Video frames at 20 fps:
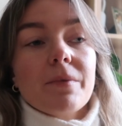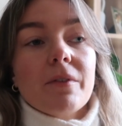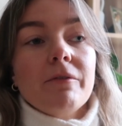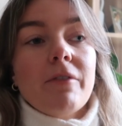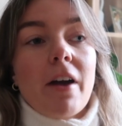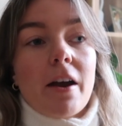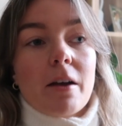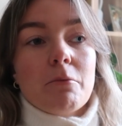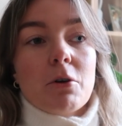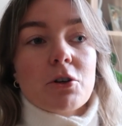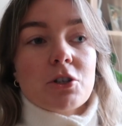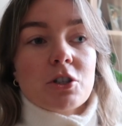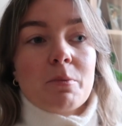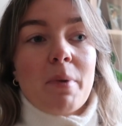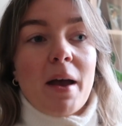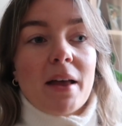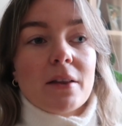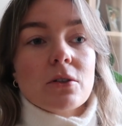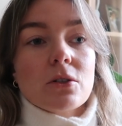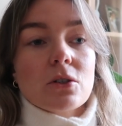very much
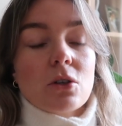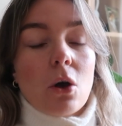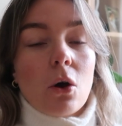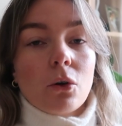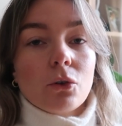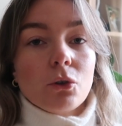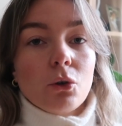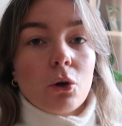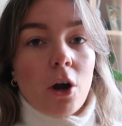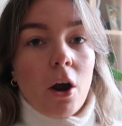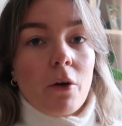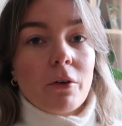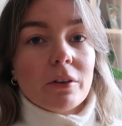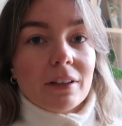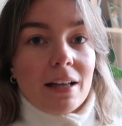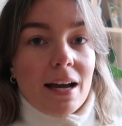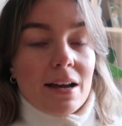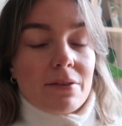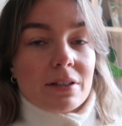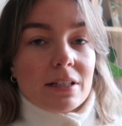depends on your current
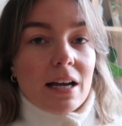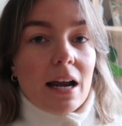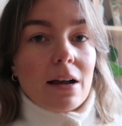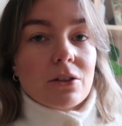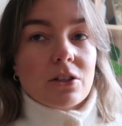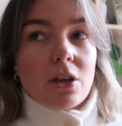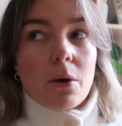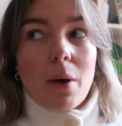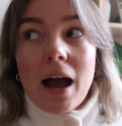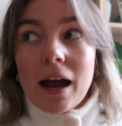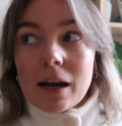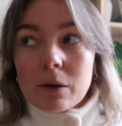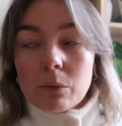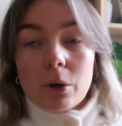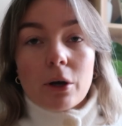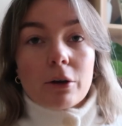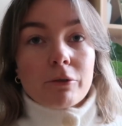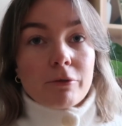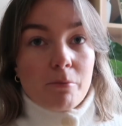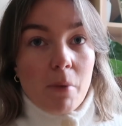lifestyle. So I
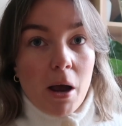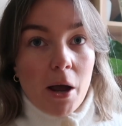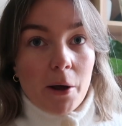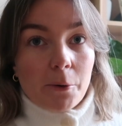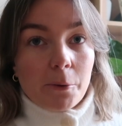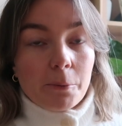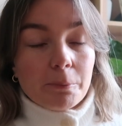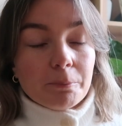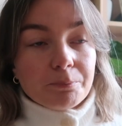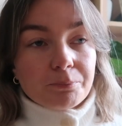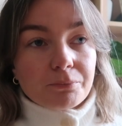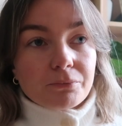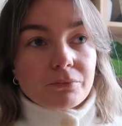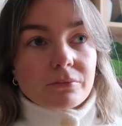work from home,